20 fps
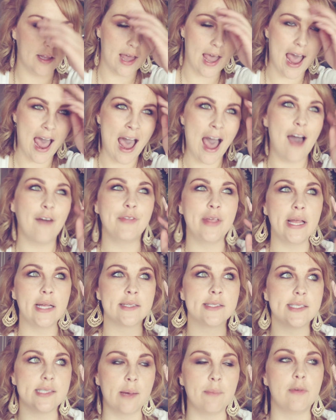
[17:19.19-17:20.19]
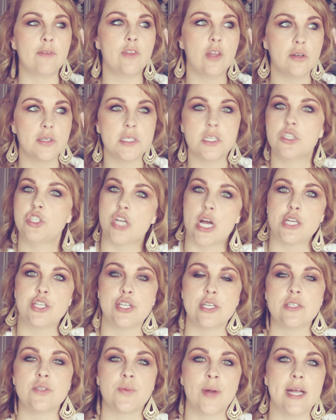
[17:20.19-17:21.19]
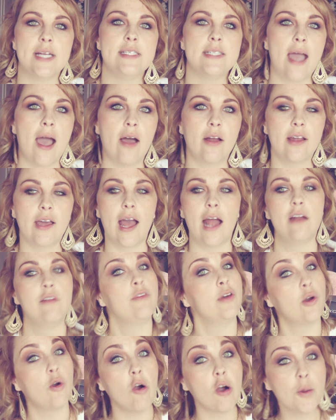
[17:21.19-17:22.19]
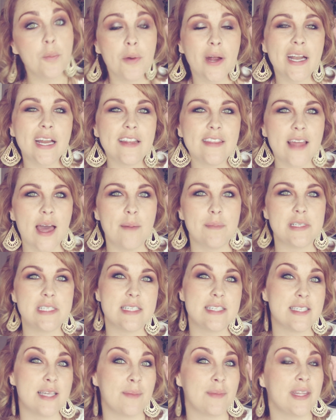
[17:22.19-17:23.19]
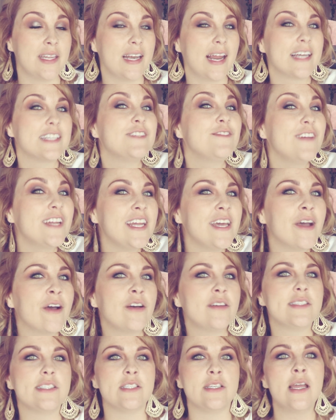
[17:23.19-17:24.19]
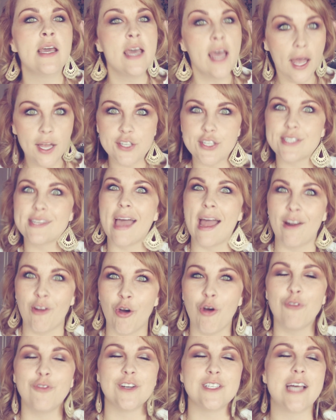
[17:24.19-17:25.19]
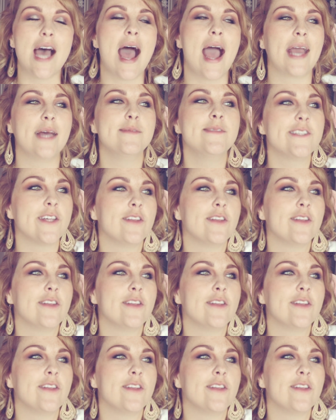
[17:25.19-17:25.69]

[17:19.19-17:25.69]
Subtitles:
having some of those suggestions written down and kind of incorporating them into some of the next videos and just kind of over time.